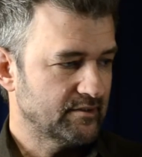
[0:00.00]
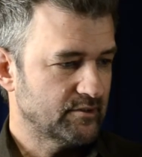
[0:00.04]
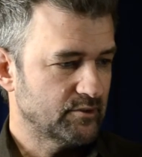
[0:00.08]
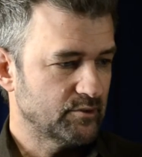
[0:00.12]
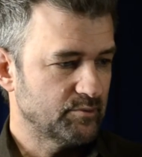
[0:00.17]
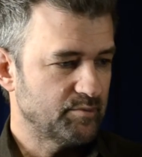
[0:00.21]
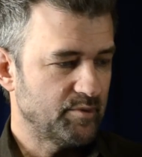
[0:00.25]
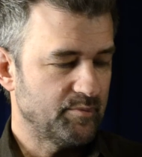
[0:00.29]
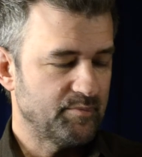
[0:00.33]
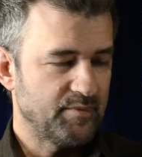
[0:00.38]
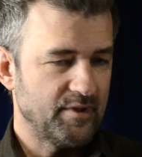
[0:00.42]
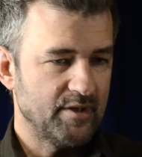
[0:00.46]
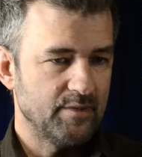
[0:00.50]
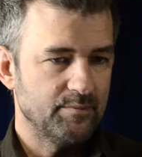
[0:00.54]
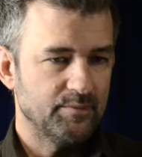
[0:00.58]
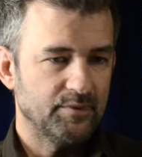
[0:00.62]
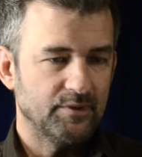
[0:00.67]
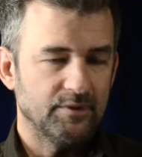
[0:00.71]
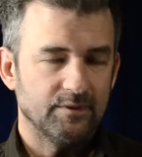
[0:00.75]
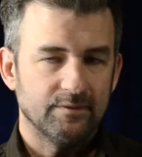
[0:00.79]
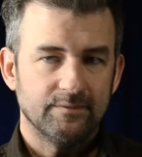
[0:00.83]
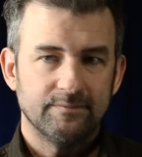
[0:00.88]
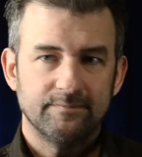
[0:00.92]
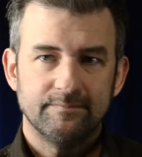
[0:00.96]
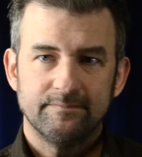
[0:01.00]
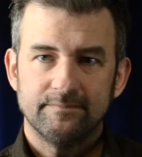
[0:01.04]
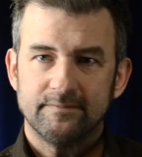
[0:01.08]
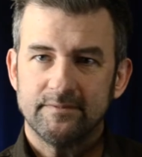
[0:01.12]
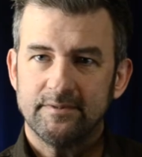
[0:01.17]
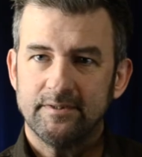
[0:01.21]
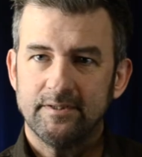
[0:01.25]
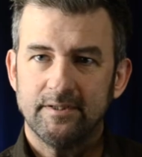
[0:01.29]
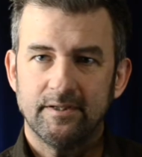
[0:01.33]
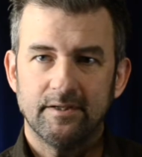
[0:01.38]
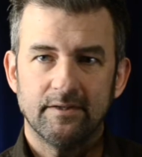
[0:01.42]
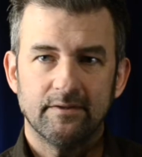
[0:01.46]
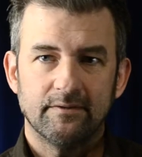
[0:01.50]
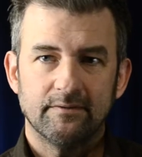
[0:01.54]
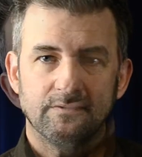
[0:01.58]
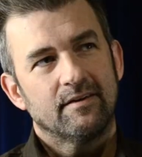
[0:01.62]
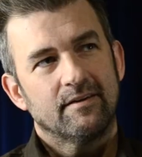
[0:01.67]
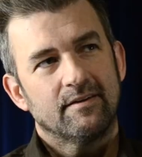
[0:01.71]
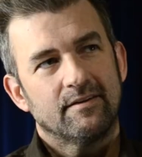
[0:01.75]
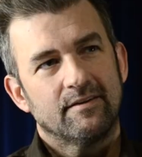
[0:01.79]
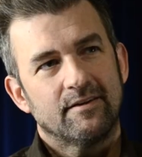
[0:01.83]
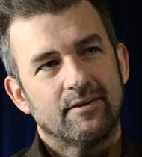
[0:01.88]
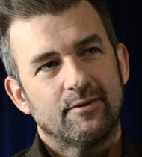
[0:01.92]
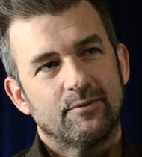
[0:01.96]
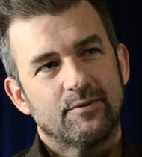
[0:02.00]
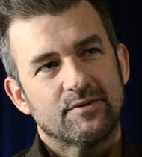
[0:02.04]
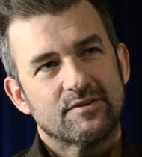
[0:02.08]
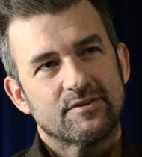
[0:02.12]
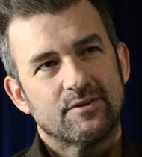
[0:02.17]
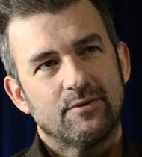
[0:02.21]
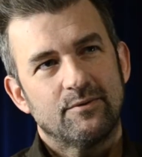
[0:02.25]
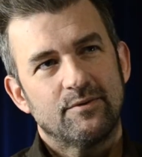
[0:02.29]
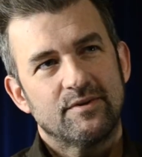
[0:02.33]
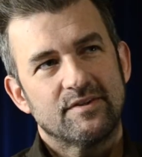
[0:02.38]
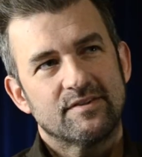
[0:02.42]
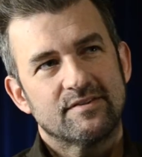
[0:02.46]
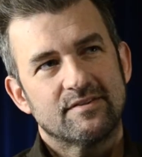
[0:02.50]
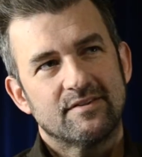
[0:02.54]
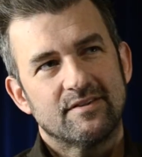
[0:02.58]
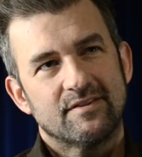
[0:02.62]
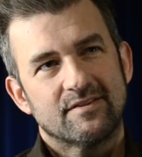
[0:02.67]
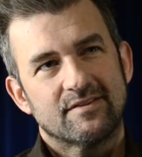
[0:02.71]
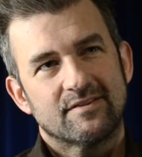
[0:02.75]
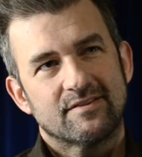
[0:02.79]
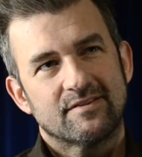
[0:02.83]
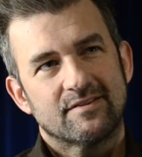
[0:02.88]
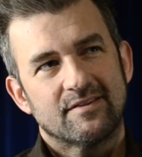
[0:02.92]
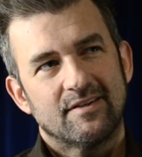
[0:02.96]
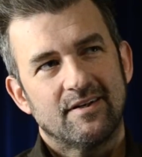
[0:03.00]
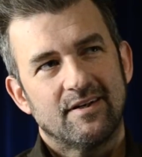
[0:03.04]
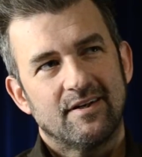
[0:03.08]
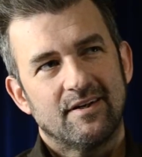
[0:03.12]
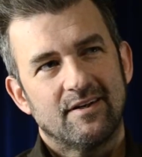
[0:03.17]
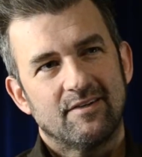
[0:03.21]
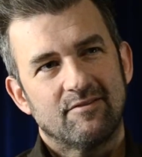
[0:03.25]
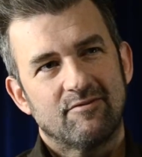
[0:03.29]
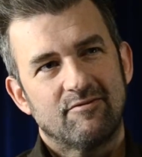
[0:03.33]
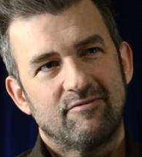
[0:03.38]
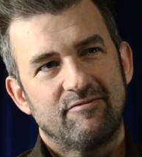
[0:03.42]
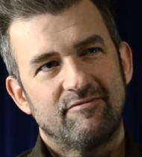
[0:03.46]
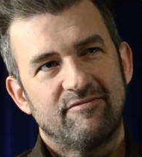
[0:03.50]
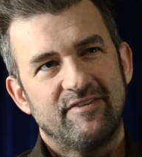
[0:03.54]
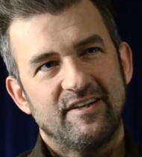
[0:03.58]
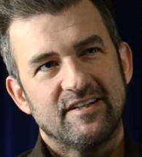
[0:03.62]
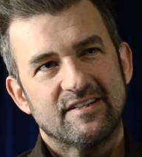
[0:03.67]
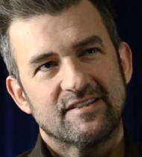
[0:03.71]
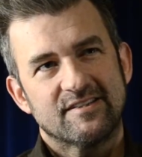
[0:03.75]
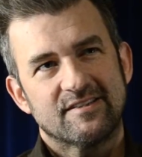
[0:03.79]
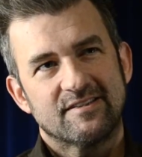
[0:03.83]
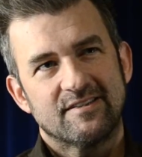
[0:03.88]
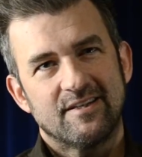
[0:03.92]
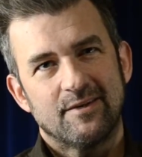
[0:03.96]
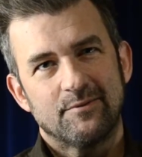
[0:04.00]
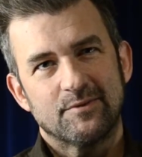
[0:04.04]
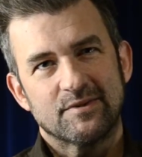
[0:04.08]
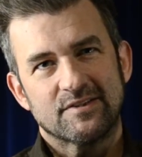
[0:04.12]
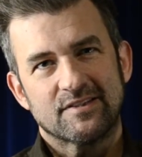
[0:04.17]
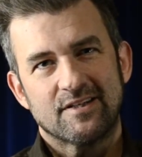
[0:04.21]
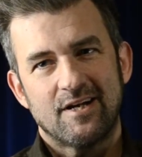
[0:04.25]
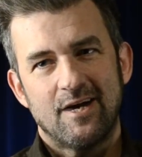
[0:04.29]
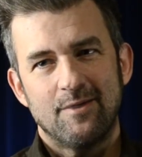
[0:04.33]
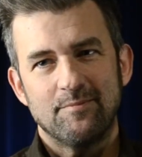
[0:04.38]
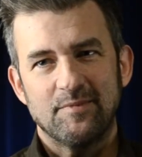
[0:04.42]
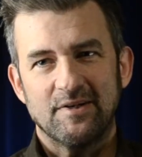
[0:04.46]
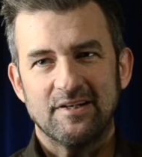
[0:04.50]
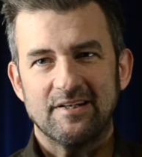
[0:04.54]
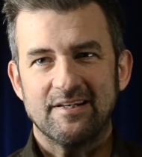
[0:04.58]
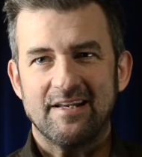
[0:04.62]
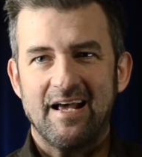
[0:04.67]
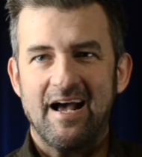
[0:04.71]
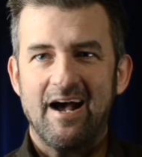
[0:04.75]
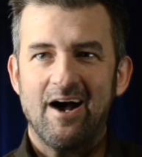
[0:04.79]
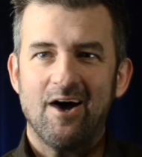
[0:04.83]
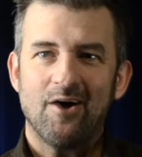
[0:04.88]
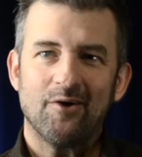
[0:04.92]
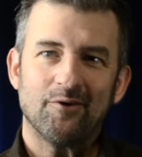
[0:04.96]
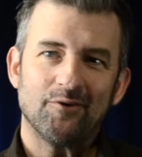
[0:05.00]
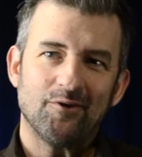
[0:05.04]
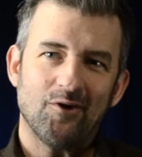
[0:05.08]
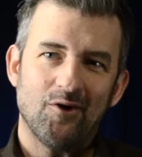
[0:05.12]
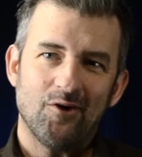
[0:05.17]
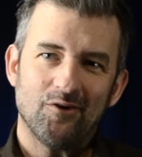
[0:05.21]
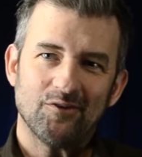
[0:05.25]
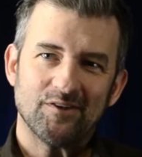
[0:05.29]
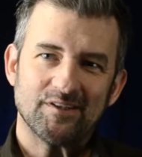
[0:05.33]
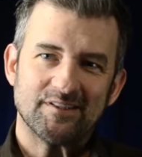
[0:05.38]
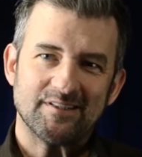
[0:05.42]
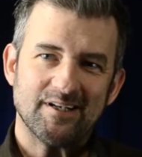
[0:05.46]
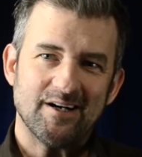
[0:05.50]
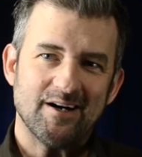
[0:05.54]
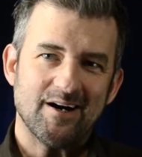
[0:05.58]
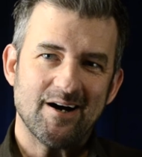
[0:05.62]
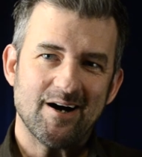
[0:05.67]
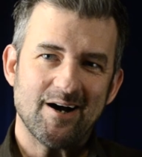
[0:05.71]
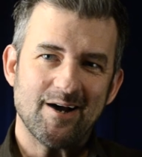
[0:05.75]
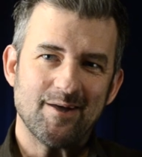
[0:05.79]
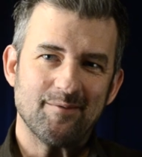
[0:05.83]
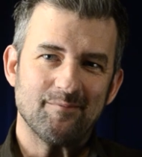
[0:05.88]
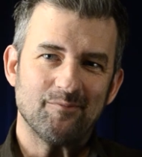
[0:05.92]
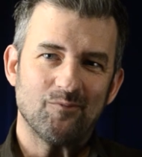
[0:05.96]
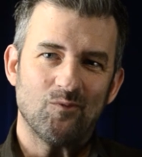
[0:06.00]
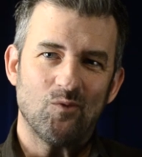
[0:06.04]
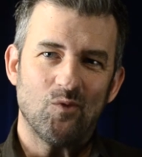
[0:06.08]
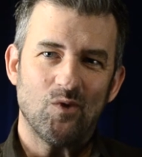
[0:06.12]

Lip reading: group of people, you know. There was always this fist that was coming down all the time.